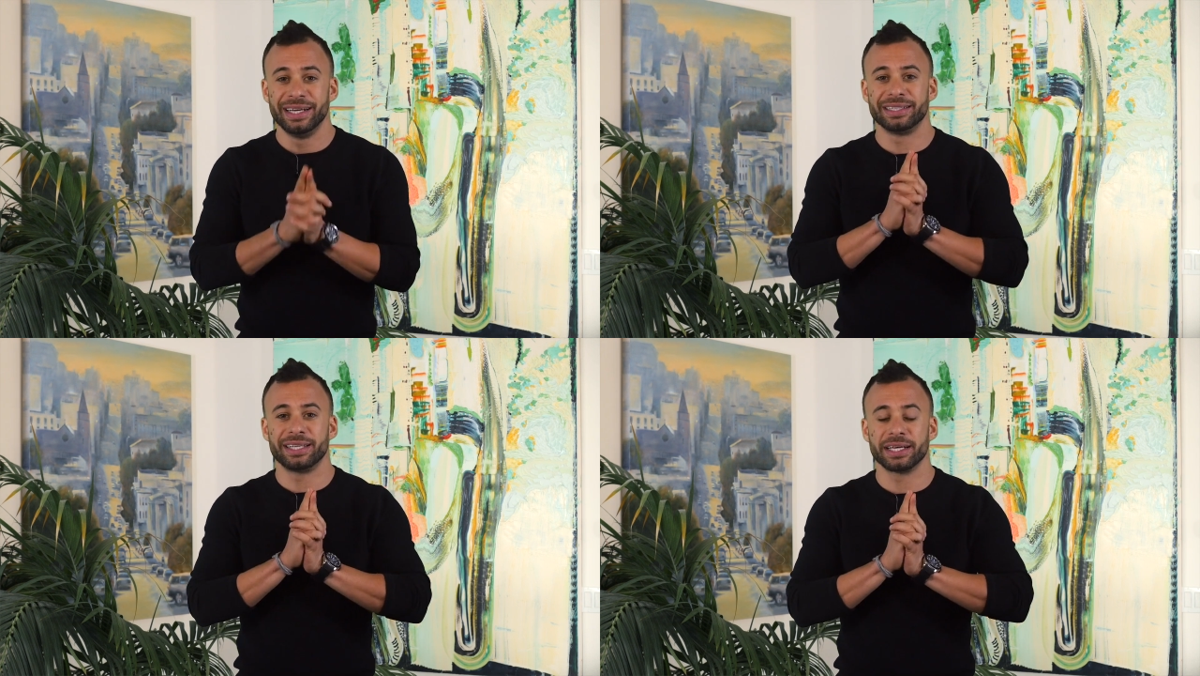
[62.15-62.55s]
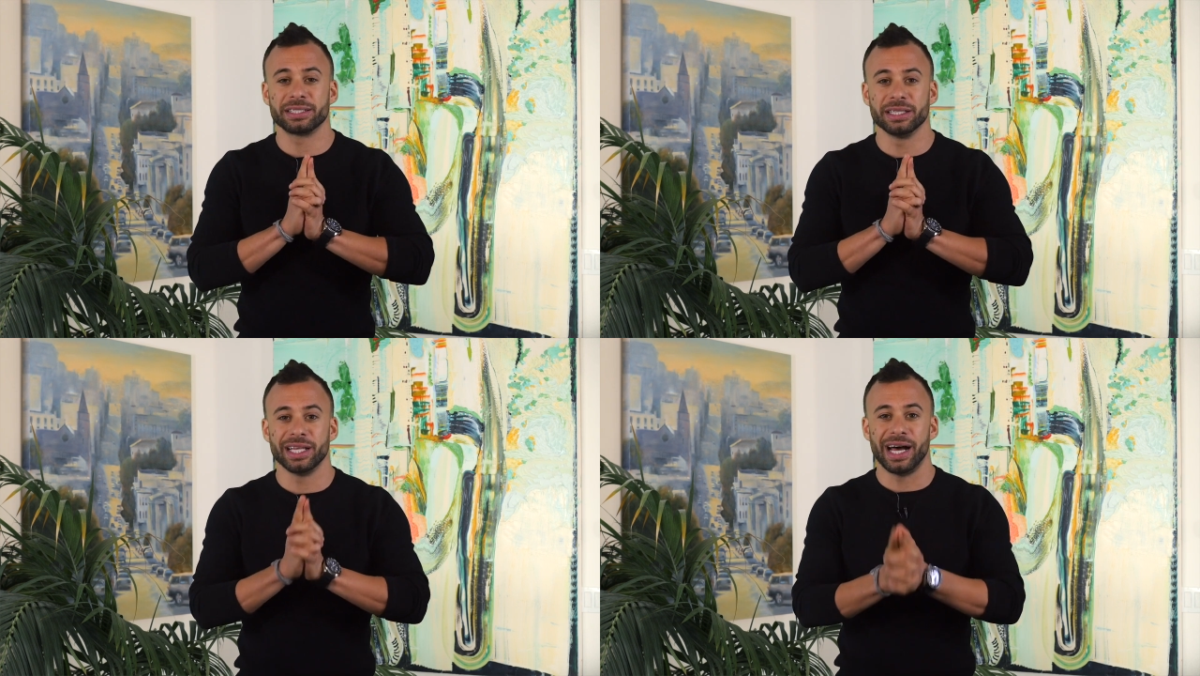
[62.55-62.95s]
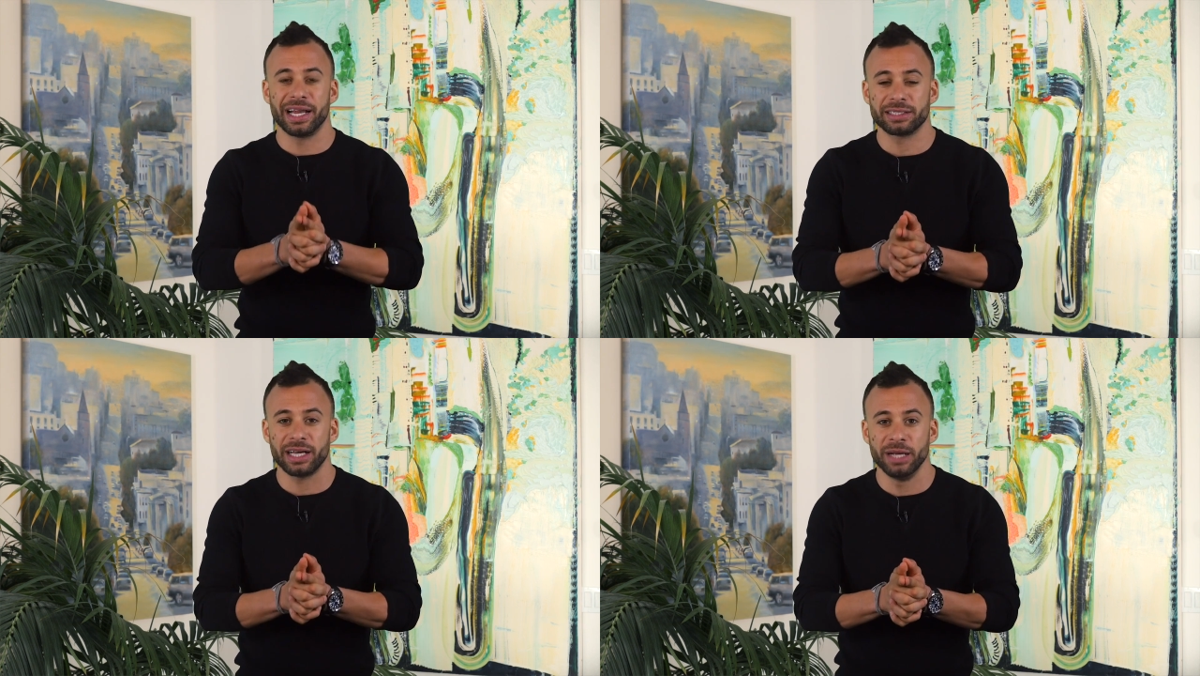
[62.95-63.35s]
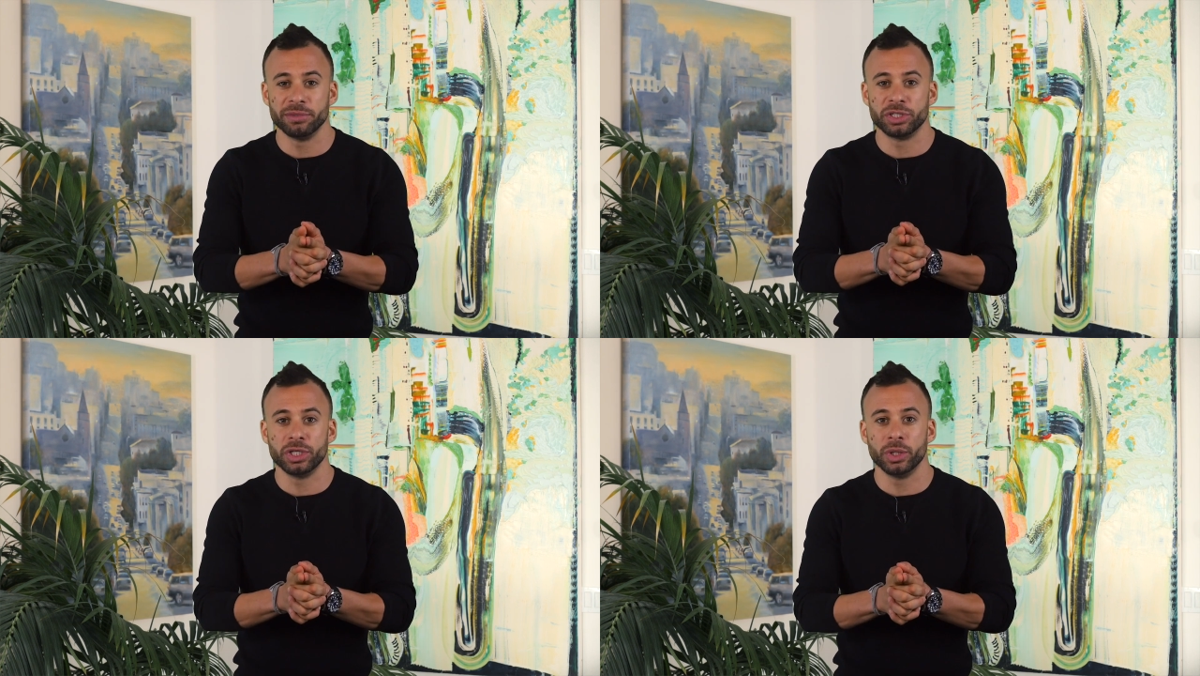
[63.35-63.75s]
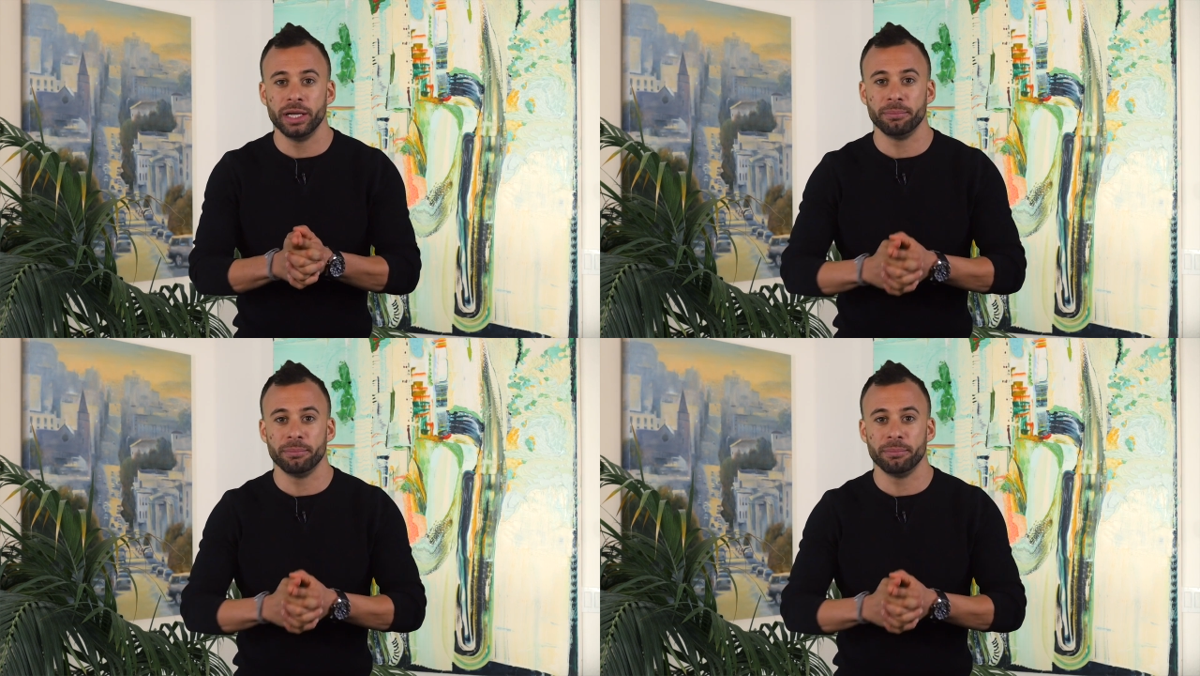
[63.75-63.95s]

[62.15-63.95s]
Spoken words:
It takes a lot of time to do it,